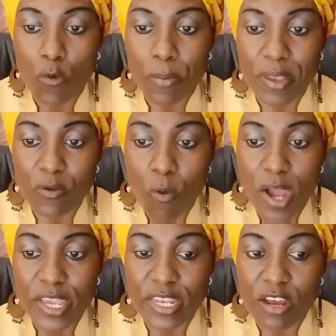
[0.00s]
Women
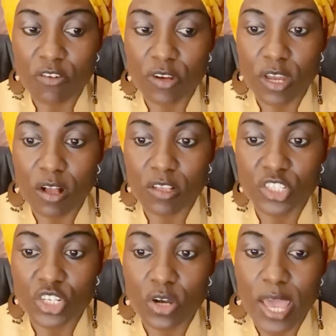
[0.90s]
work in
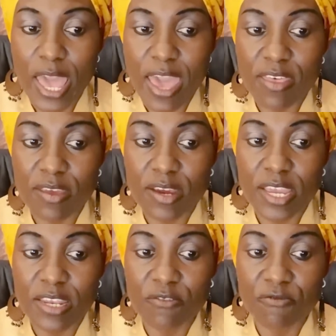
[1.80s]
agriculture either
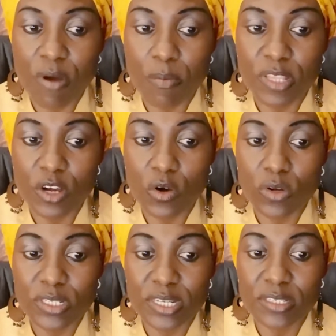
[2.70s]
in a family
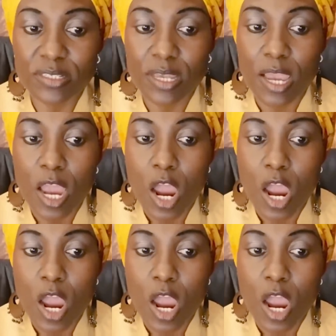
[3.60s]
context,